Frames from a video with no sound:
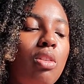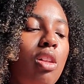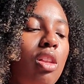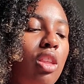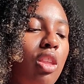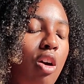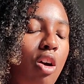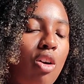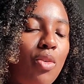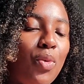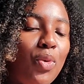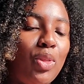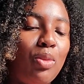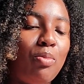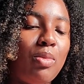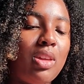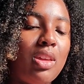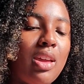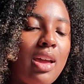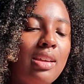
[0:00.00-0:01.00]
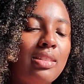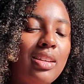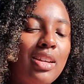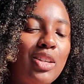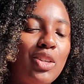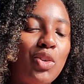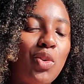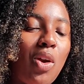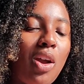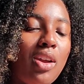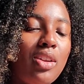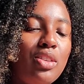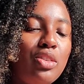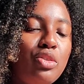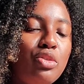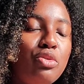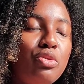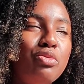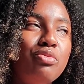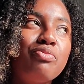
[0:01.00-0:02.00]
along with me as I try
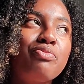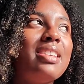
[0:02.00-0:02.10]
to,